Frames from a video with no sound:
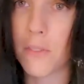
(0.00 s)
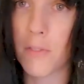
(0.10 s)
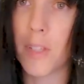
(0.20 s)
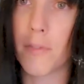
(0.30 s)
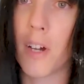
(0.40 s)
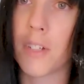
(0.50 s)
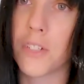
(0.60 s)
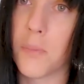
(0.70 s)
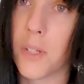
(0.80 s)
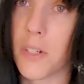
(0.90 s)
It was really fast
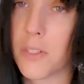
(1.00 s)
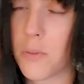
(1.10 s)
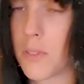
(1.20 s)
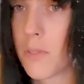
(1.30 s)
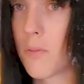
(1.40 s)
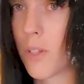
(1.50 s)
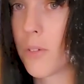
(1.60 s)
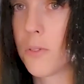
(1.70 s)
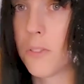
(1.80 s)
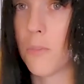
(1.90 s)
shipping because it was
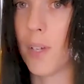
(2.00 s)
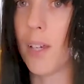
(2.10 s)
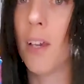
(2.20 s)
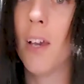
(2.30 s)
local to me.